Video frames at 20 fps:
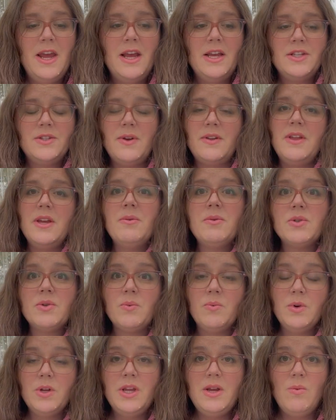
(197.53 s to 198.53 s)
So I think it was a
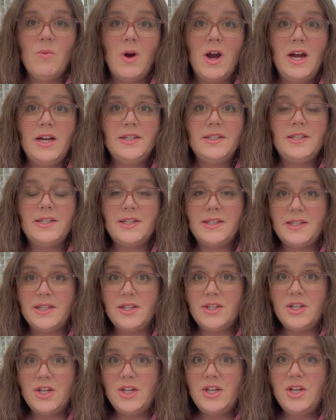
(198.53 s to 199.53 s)
really wise
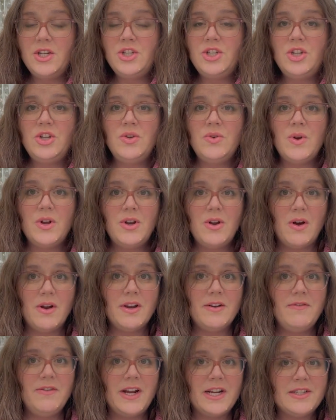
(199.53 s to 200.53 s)
decision to not
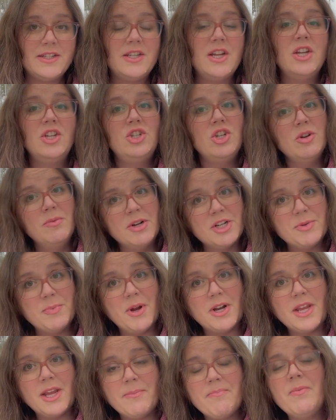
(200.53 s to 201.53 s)
invest too much
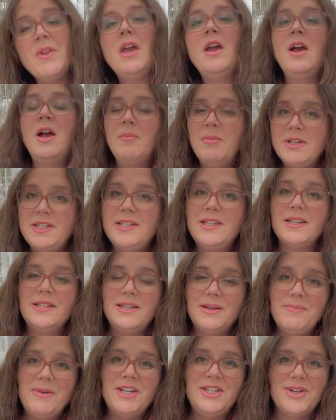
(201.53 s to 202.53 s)
money, but still
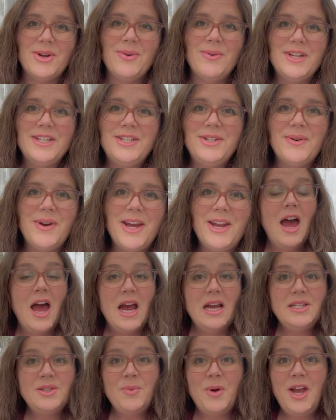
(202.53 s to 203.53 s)
dip my toe into it.
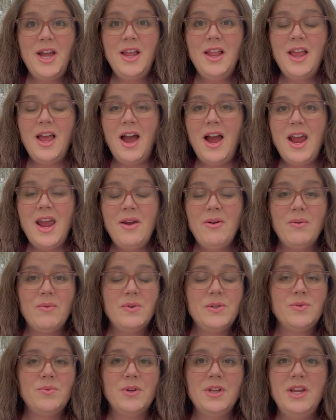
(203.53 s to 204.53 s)
As well, I
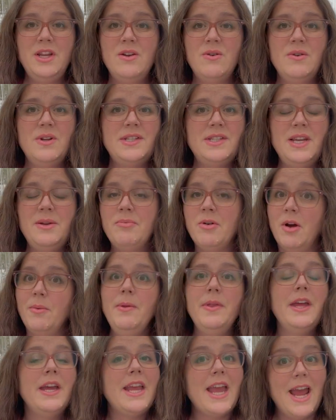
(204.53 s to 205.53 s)
was really noticing,
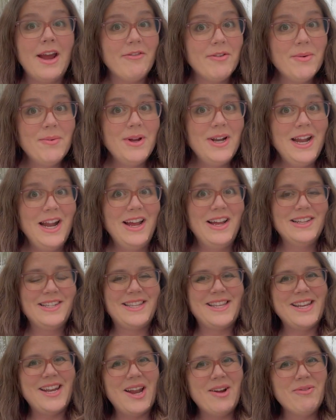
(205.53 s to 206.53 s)
probably like everyone
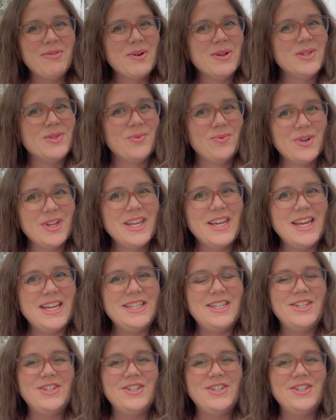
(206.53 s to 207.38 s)
else, that everyone's really into